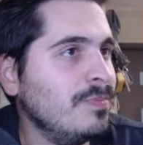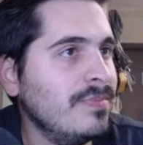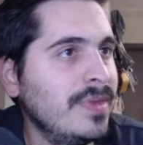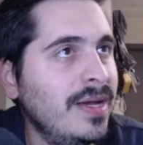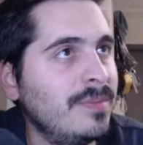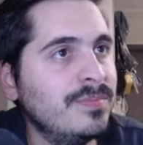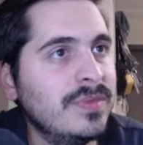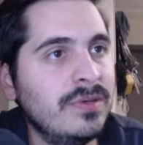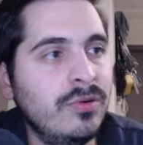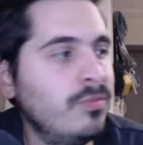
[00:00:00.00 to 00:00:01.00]
yeah,
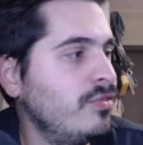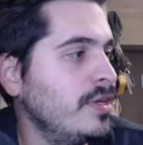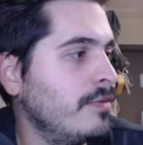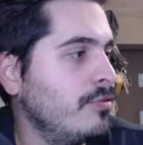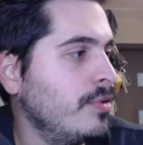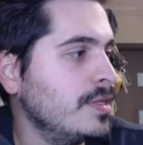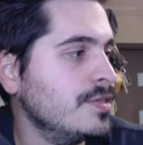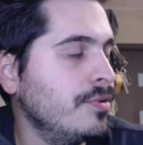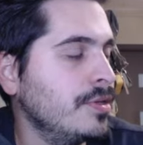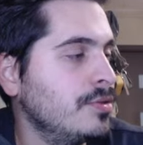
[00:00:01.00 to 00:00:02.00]
hopefully everyone is
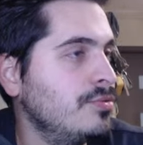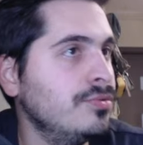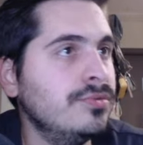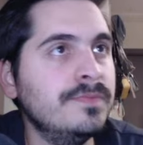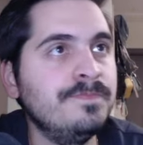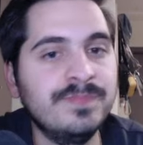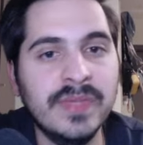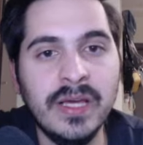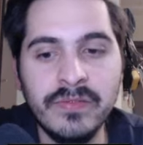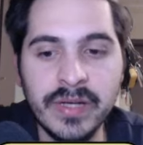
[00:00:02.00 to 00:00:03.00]
going to
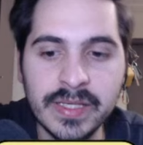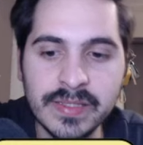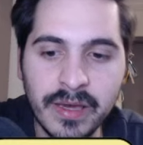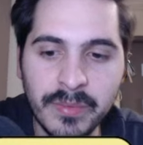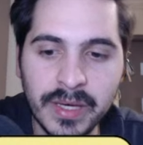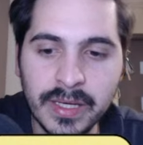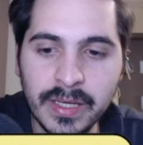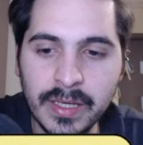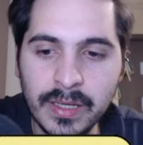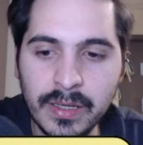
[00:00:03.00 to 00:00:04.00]
have a nice gaming.
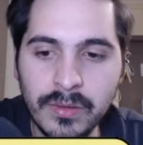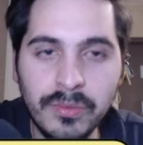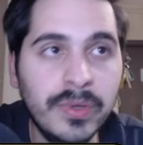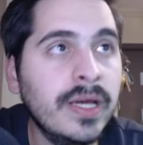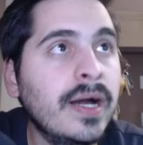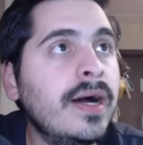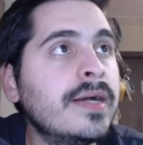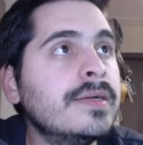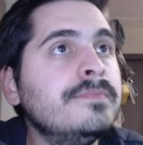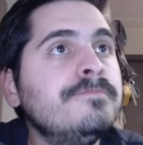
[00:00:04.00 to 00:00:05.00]
We are